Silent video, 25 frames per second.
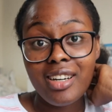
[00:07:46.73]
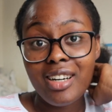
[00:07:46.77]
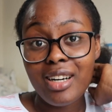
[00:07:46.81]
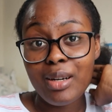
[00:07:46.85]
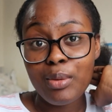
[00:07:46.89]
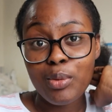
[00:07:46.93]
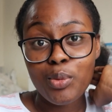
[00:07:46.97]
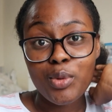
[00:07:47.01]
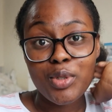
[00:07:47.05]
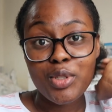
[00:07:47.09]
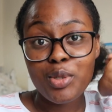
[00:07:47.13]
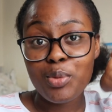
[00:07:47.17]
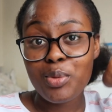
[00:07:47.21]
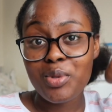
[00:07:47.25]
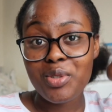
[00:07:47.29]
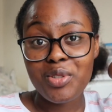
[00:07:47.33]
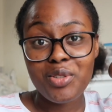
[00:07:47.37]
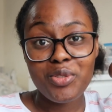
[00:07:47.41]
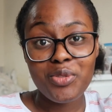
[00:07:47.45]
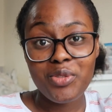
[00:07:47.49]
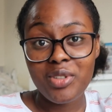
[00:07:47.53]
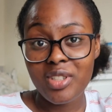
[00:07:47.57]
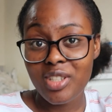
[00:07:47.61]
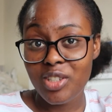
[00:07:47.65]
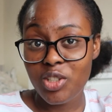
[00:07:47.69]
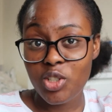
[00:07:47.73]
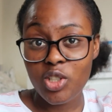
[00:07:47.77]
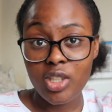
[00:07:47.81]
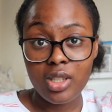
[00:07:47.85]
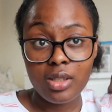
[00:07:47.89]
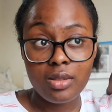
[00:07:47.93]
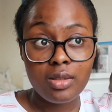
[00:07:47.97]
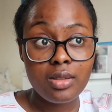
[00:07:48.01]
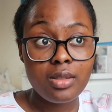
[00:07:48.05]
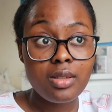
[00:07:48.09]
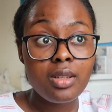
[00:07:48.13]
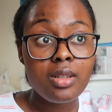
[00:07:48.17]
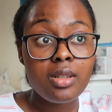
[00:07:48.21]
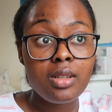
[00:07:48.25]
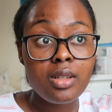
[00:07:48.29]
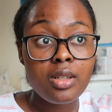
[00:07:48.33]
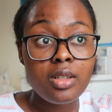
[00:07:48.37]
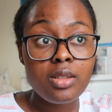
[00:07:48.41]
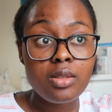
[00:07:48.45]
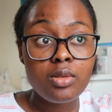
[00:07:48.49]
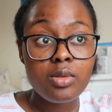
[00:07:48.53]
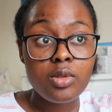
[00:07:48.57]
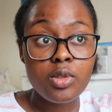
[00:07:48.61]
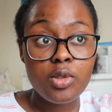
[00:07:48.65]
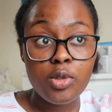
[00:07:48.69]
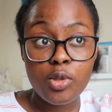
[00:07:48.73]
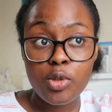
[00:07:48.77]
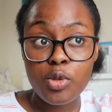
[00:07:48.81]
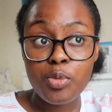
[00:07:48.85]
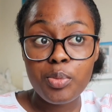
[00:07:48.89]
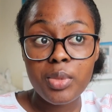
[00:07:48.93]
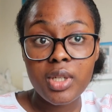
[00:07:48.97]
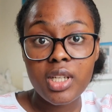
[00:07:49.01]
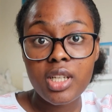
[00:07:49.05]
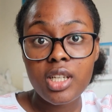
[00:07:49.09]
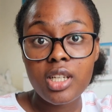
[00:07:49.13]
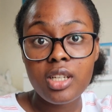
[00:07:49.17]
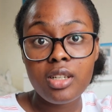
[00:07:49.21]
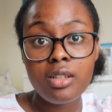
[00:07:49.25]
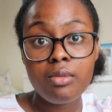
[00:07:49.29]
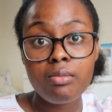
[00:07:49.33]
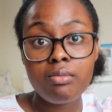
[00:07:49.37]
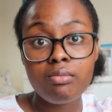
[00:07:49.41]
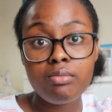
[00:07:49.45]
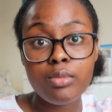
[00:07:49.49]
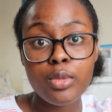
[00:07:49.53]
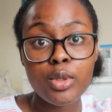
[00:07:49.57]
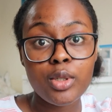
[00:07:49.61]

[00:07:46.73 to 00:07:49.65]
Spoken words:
I was supposed to finish at 2 p.m.